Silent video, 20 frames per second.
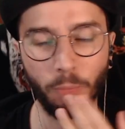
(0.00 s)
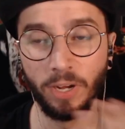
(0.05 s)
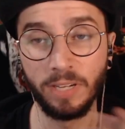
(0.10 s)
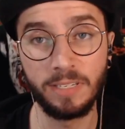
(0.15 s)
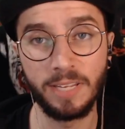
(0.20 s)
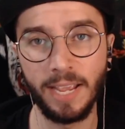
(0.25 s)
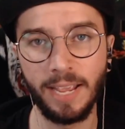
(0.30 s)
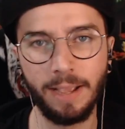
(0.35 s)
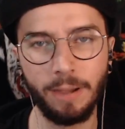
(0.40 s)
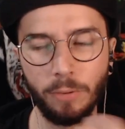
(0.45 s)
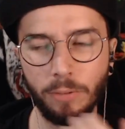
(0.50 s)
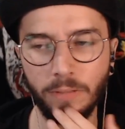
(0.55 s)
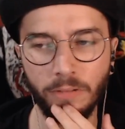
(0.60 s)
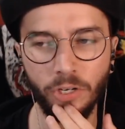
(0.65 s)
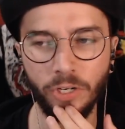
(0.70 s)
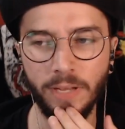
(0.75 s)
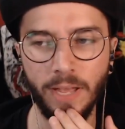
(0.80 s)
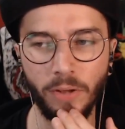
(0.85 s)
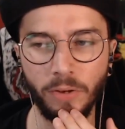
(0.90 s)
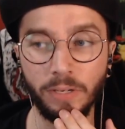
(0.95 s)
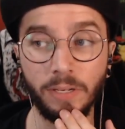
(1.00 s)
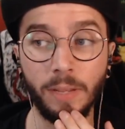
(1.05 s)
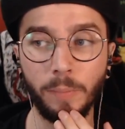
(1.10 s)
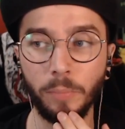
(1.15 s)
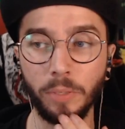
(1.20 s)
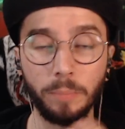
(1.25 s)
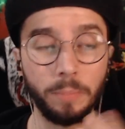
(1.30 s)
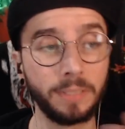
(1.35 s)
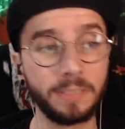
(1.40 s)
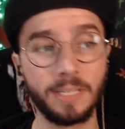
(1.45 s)
One day I will learn how to
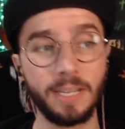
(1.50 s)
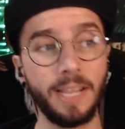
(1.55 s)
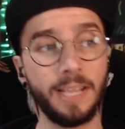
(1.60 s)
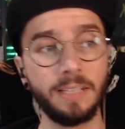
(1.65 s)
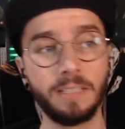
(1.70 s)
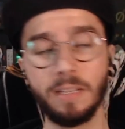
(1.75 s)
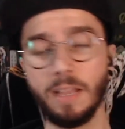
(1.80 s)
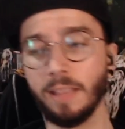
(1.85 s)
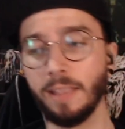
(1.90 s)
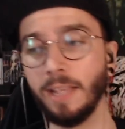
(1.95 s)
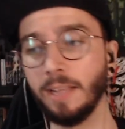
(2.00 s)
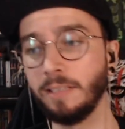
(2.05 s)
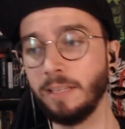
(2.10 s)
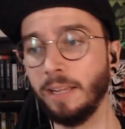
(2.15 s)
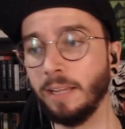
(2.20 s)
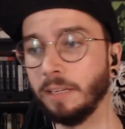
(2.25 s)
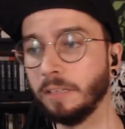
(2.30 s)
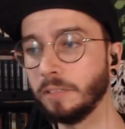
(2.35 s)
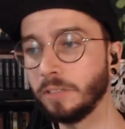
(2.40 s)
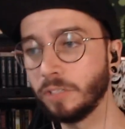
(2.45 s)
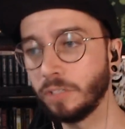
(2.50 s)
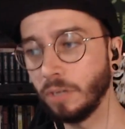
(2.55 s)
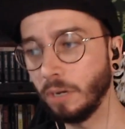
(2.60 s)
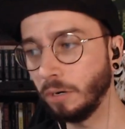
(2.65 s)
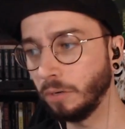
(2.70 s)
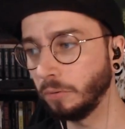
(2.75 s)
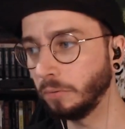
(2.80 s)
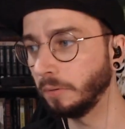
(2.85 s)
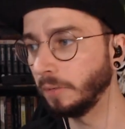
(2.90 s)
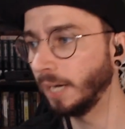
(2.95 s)
number, but today is not that day.
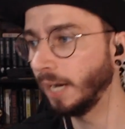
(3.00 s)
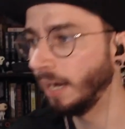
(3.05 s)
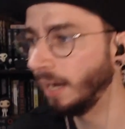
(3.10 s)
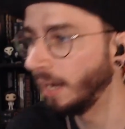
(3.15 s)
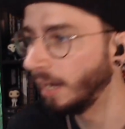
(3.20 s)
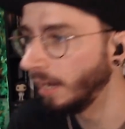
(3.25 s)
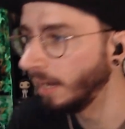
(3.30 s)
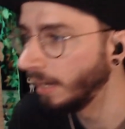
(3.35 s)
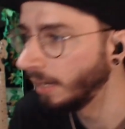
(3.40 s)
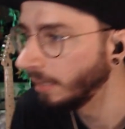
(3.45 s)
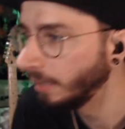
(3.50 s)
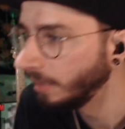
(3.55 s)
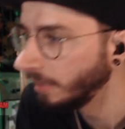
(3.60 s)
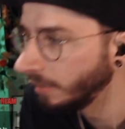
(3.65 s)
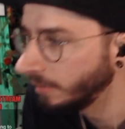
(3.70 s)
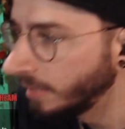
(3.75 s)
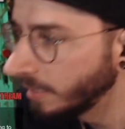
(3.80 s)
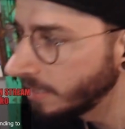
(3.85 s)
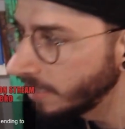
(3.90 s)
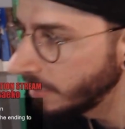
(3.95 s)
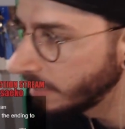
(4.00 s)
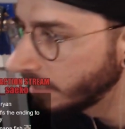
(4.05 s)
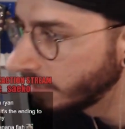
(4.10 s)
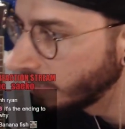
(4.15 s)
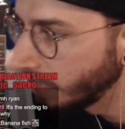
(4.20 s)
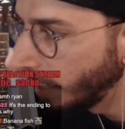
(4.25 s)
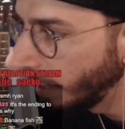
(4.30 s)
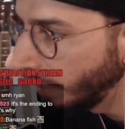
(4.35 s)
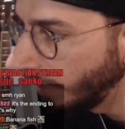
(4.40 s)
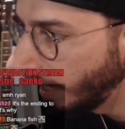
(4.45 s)
So, uh, does it
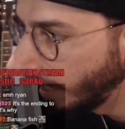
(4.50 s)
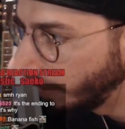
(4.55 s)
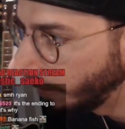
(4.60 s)
say